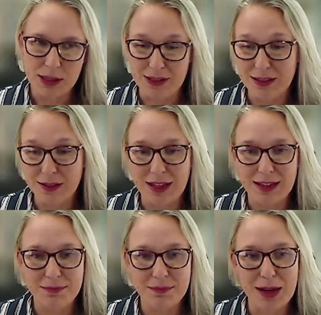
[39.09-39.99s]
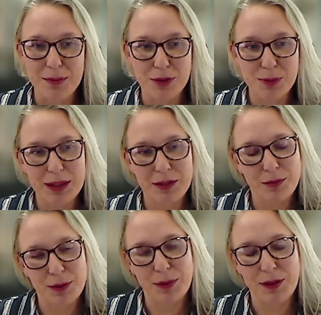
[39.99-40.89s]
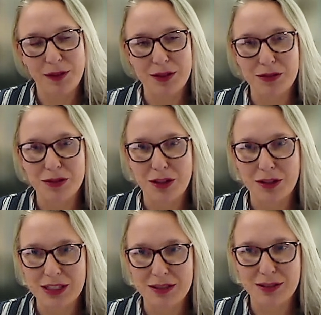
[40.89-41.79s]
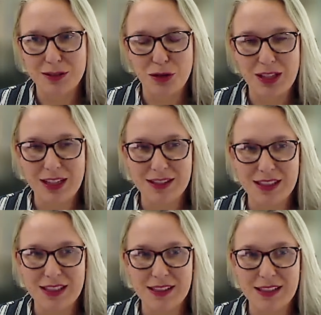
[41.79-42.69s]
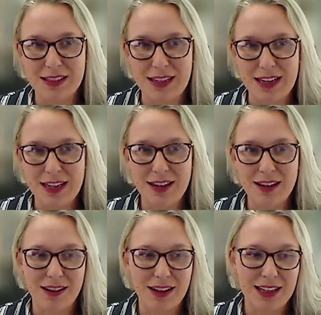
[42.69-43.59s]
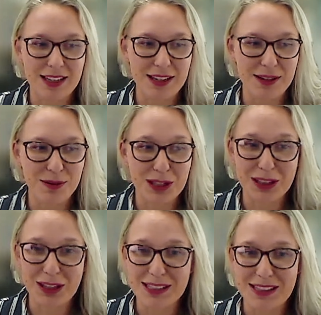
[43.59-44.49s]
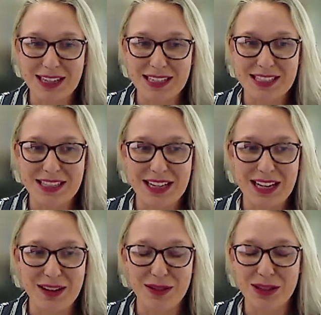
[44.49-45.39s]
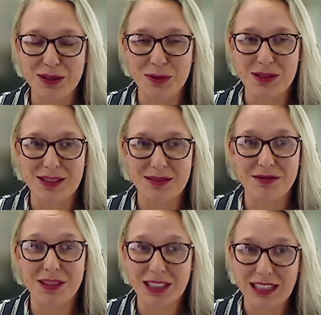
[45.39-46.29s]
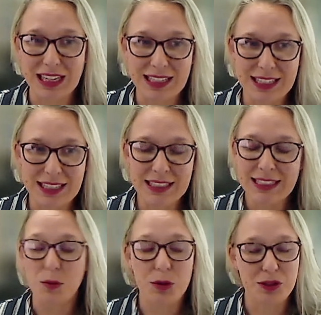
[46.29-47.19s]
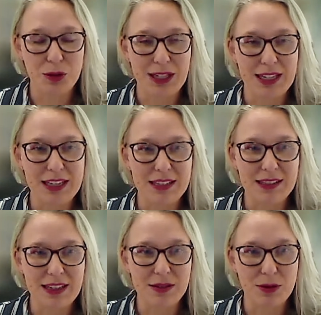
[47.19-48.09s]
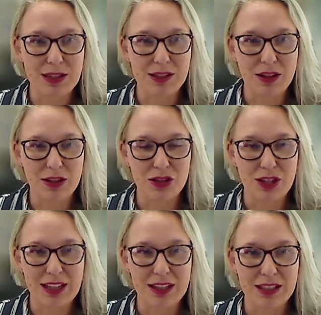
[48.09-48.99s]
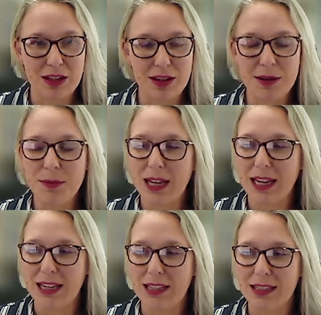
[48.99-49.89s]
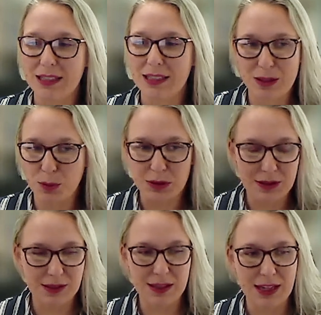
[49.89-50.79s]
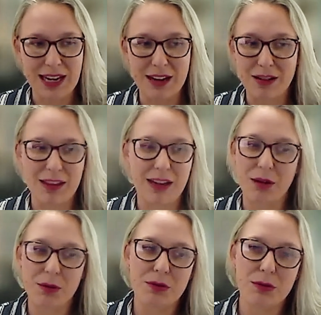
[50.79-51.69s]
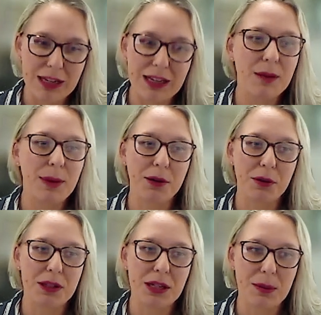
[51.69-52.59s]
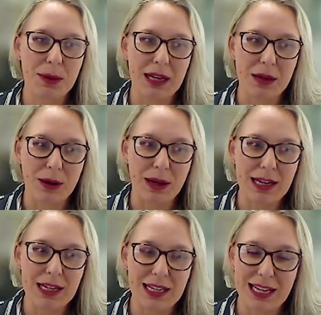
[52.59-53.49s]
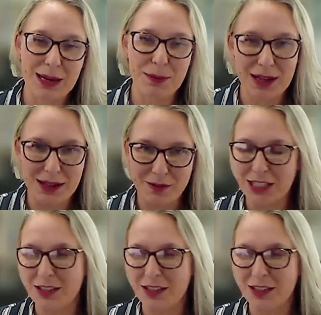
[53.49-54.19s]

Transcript: Ever since was pregnant with my first child in 2016, I realized that the evidence was really lacking, and I was doing kidney disease research at the time, and this was an area that I was reading about all the time anyway in my free